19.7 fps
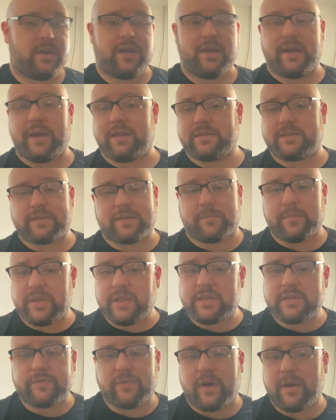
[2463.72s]
And some of
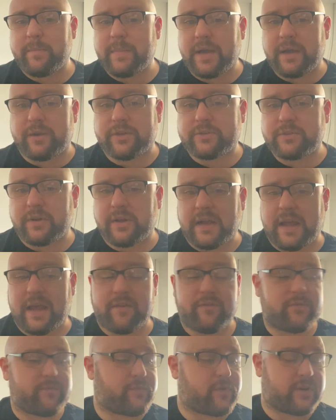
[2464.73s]
these font makers are going to
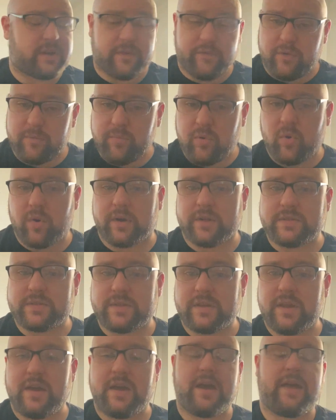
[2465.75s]
have them for different boards,
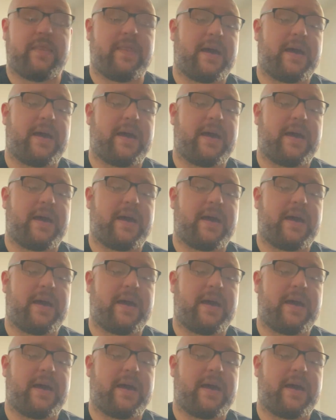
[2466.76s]
and